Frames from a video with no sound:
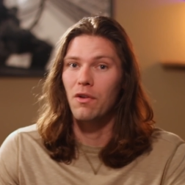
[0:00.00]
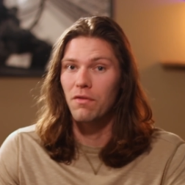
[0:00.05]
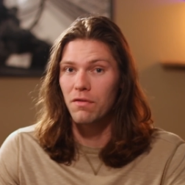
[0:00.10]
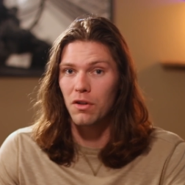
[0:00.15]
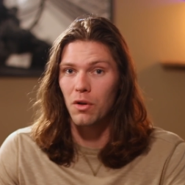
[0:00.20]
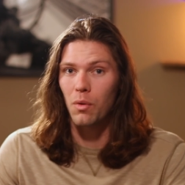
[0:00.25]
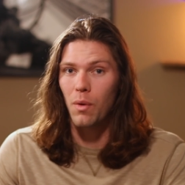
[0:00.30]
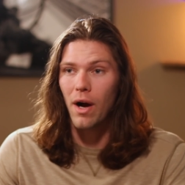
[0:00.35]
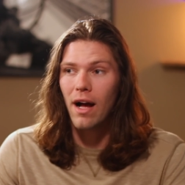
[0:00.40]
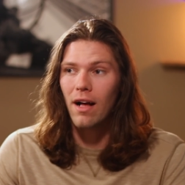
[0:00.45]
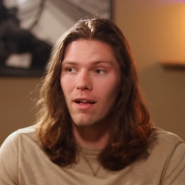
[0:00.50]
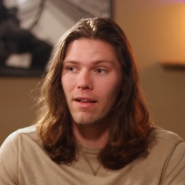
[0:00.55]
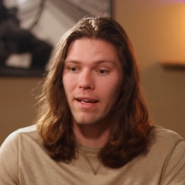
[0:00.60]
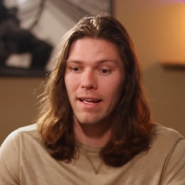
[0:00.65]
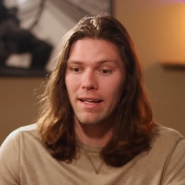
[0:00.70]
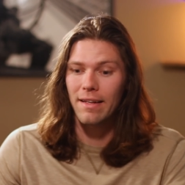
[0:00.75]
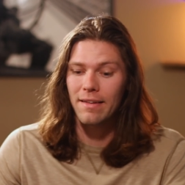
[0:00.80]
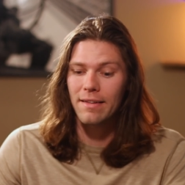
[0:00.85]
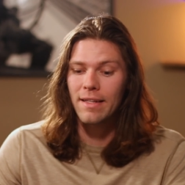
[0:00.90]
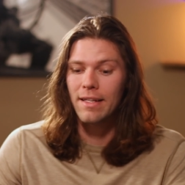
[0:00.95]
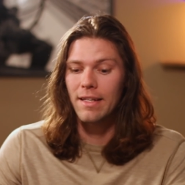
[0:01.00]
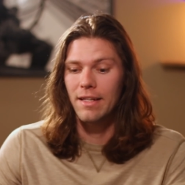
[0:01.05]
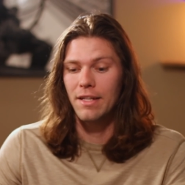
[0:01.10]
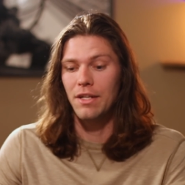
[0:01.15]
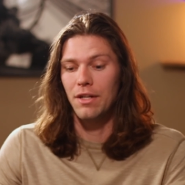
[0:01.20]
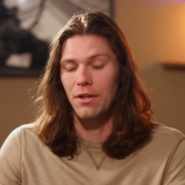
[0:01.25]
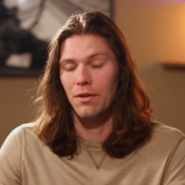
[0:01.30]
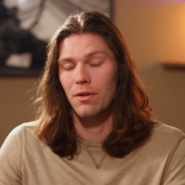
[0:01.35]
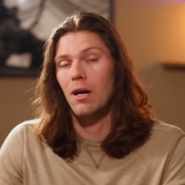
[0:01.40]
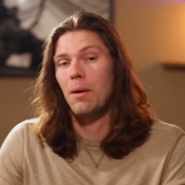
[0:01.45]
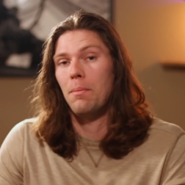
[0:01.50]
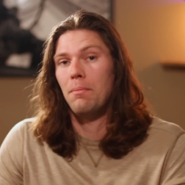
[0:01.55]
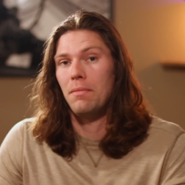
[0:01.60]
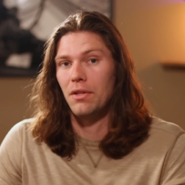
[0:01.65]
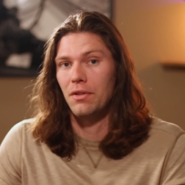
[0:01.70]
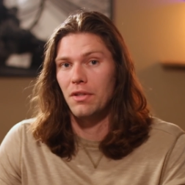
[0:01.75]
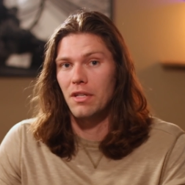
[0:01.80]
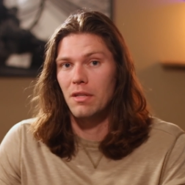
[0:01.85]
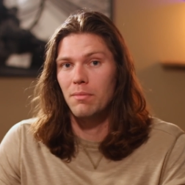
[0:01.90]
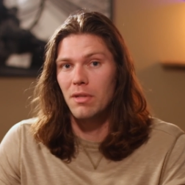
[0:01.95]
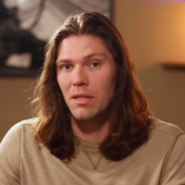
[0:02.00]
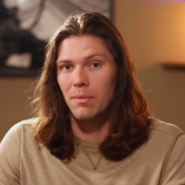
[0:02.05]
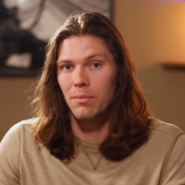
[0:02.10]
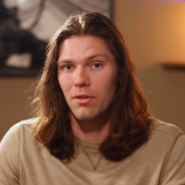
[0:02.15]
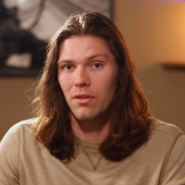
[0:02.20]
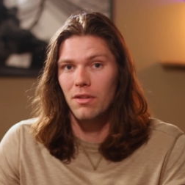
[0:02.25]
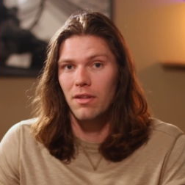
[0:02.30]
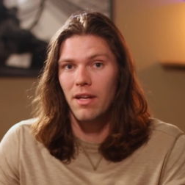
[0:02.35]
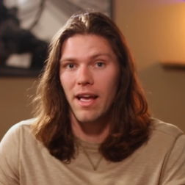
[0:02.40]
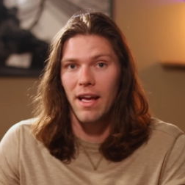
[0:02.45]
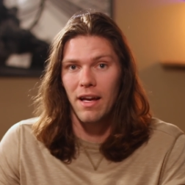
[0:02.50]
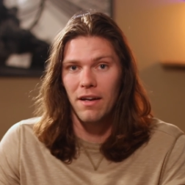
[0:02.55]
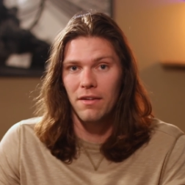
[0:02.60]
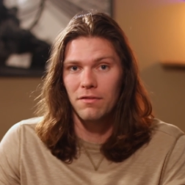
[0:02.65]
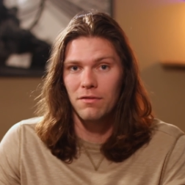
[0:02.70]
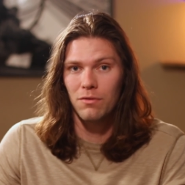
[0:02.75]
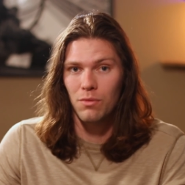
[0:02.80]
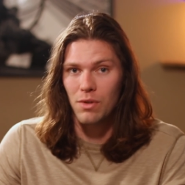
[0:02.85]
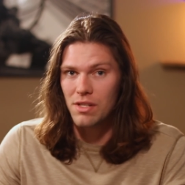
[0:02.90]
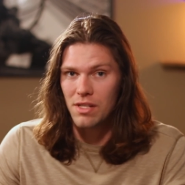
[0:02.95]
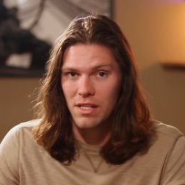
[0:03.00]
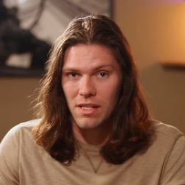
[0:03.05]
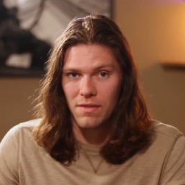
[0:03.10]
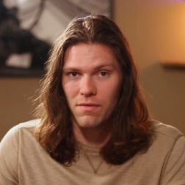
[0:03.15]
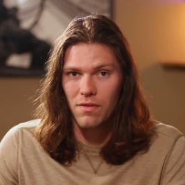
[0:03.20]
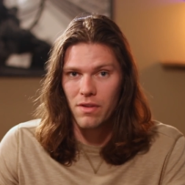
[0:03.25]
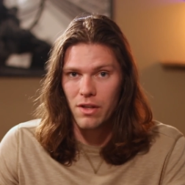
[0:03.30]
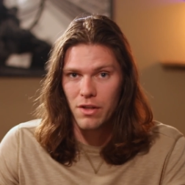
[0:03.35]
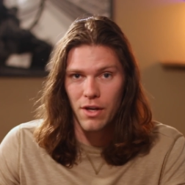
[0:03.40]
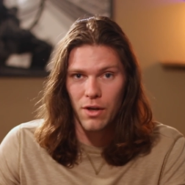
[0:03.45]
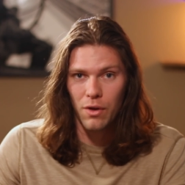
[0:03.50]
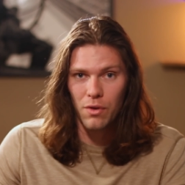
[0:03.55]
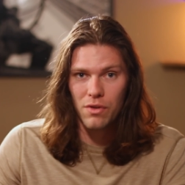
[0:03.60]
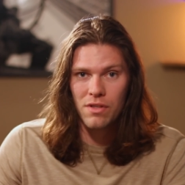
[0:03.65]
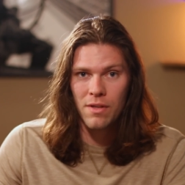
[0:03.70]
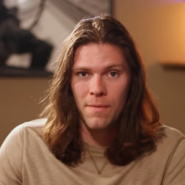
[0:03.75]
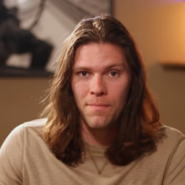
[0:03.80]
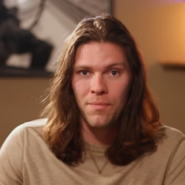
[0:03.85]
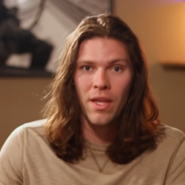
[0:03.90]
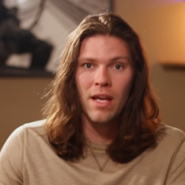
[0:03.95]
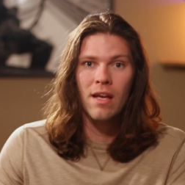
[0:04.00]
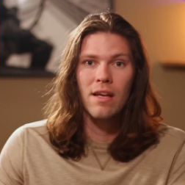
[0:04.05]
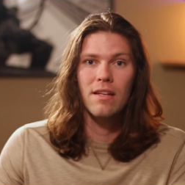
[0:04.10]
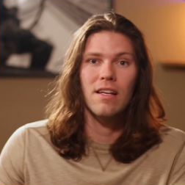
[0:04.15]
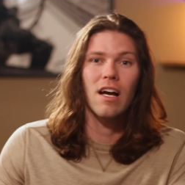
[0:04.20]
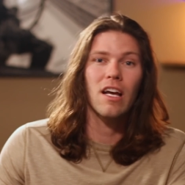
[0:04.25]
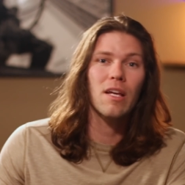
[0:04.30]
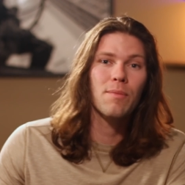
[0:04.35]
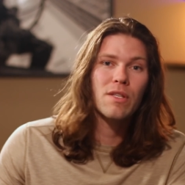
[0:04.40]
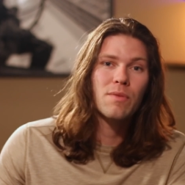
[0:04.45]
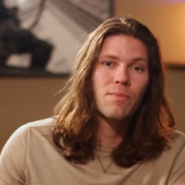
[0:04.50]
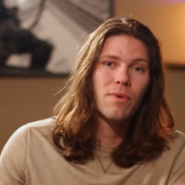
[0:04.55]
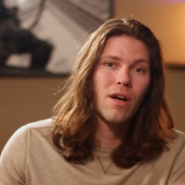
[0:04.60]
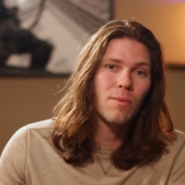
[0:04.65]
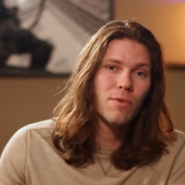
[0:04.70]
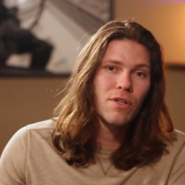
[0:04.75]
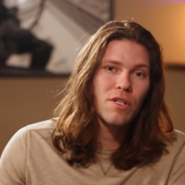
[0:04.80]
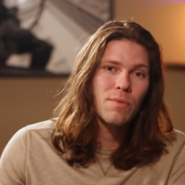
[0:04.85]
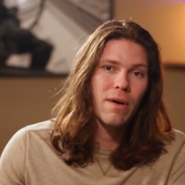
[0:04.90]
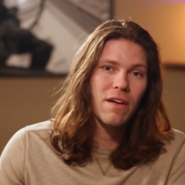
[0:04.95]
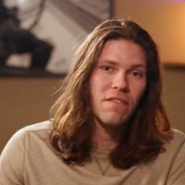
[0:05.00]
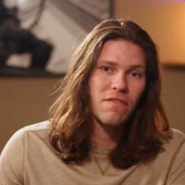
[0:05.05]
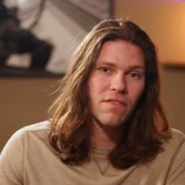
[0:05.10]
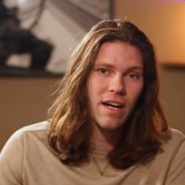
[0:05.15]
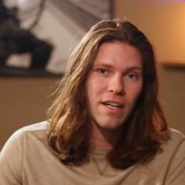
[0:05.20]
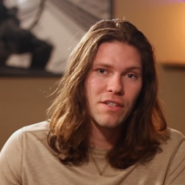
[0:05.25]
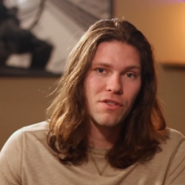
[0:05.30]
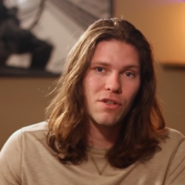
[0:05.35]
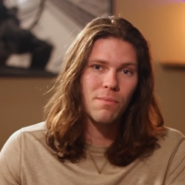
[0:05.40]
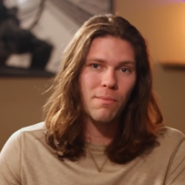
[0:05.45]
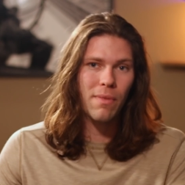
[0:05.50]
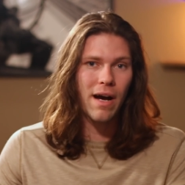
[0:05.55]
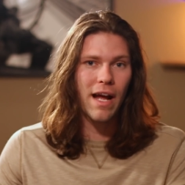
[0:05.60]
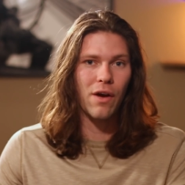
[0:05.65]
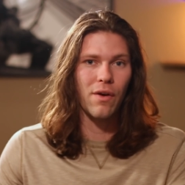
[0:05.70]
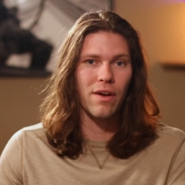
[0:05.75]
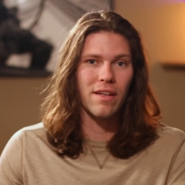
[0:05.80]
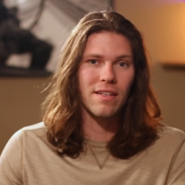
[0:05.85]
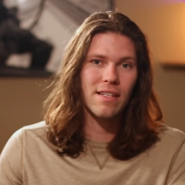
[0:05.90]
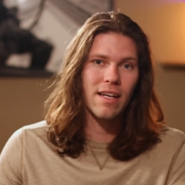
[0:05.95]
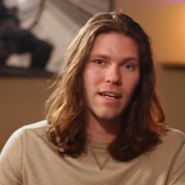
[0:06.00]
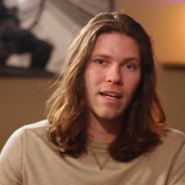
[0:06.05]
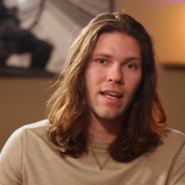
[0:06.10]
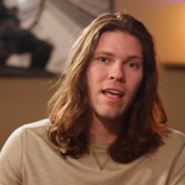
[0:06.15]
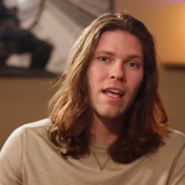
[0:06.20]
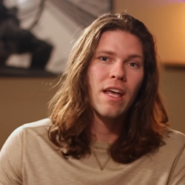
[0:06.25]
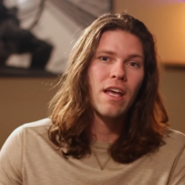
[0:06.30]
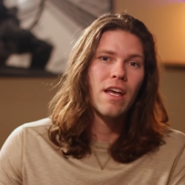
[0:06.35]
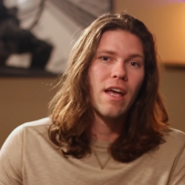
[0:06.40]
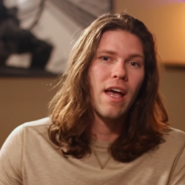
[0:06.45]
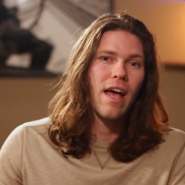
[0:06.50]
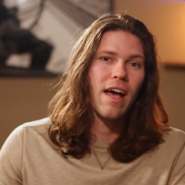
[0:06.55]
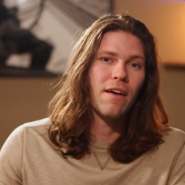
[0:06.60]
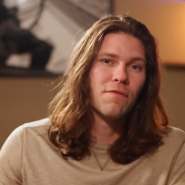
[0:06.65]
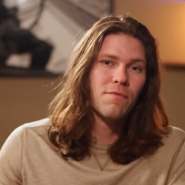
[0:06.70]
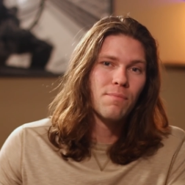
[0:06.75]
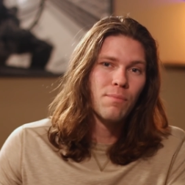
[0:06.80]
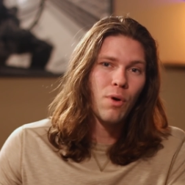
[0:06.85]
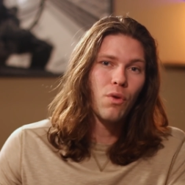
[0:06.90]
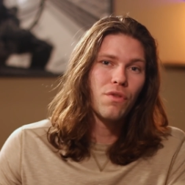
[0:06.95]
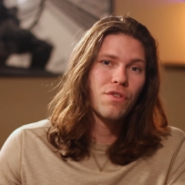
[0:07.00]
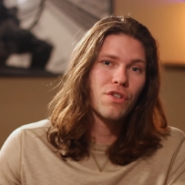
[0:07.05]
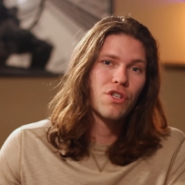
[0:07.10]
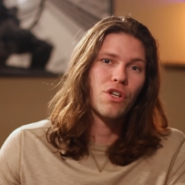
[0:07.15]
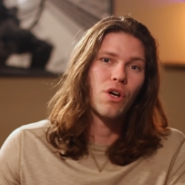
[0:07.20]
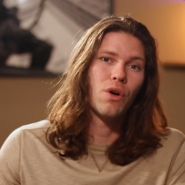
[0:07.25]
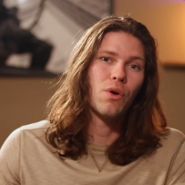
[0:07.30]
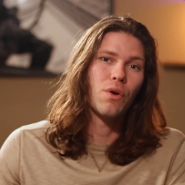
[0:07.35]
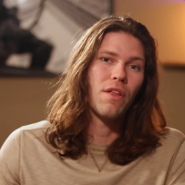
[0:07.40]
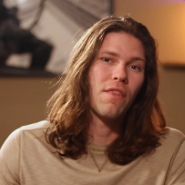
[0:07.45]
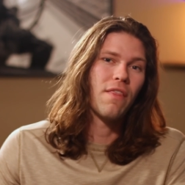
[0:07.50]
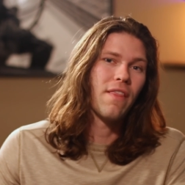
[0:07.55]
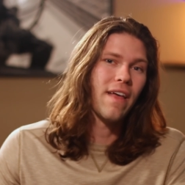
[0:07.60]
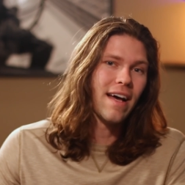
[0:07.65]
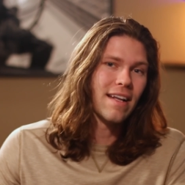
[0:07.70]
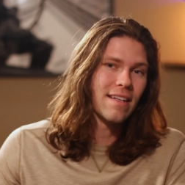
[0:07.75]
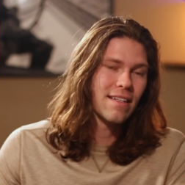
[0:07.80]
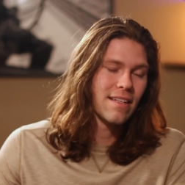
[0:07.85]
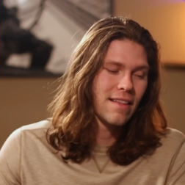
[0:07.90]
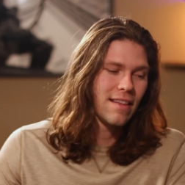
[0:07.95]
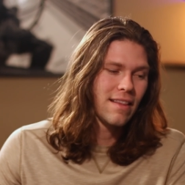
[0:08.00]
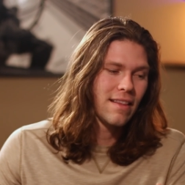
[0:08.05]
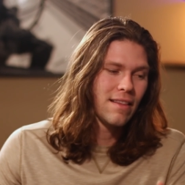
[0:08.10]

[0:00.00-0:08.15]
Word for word: out for a while and, you know, 1 million people have received the dose. Documents published by Pfizer and BioNTech have both showed that